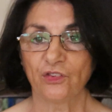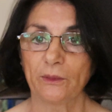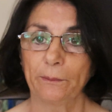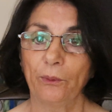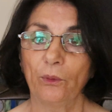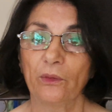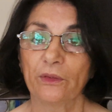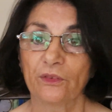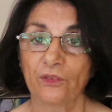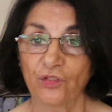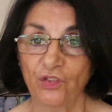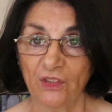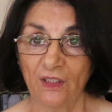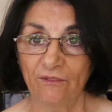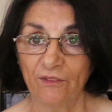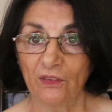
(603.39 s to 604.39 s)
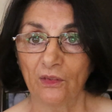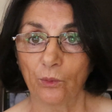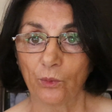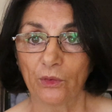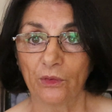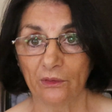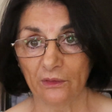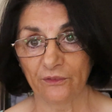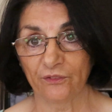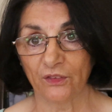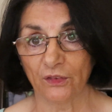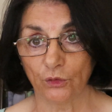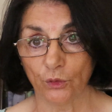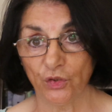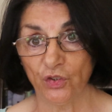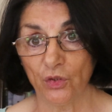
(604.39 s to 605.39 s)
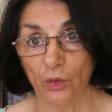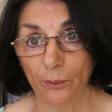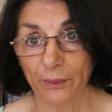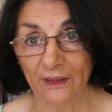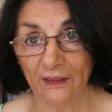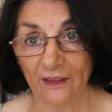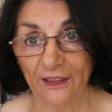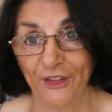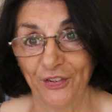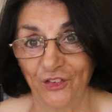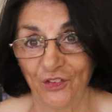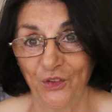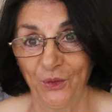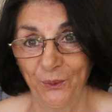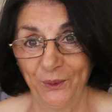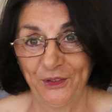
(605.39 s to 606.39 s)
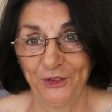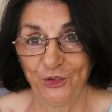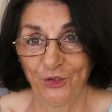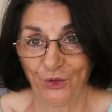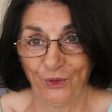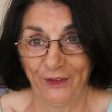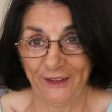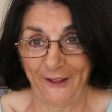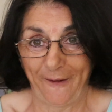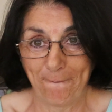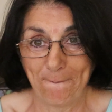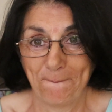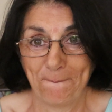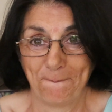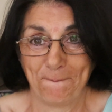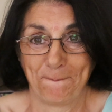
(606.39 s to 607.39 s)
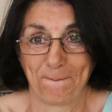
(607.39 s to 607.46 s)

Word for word: is the point of saving the world if there is nobody left to enjoy it?